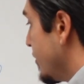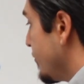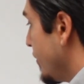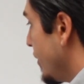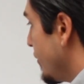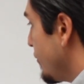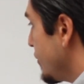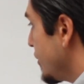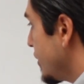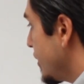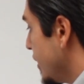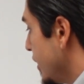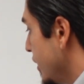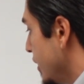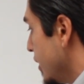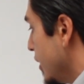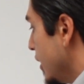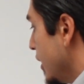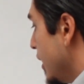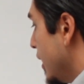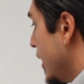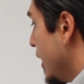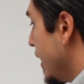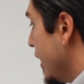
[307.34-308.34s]
of everything,
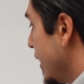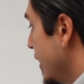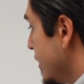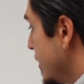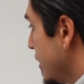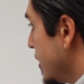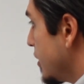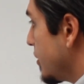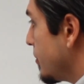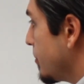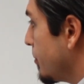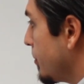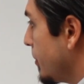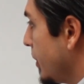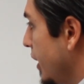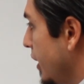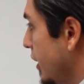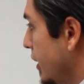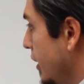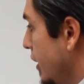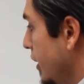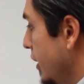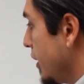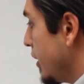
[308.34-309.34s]
I ended up
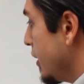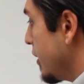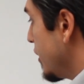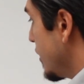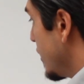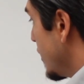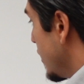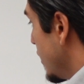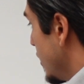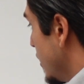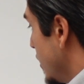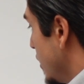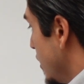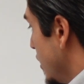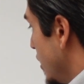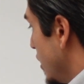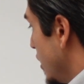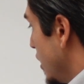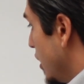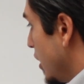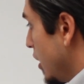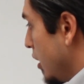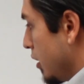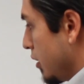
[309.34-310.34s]
making,
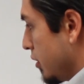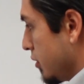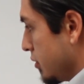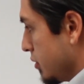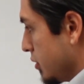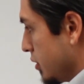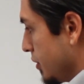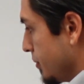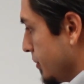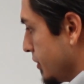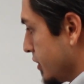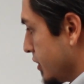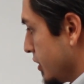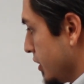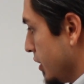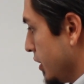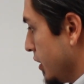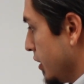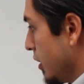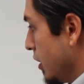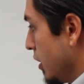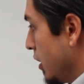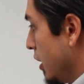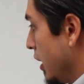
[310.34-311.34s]
let me
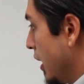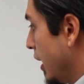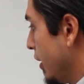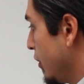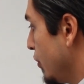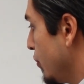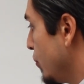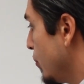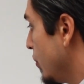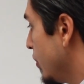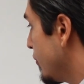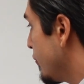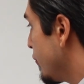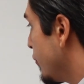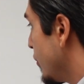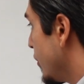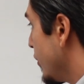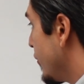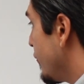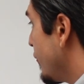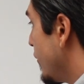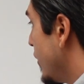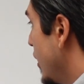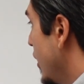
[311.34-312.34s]
see, I owe
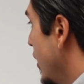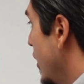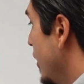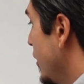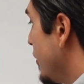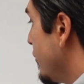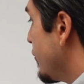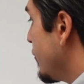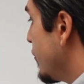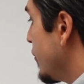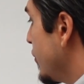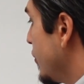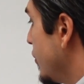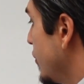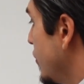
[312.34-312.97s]
145,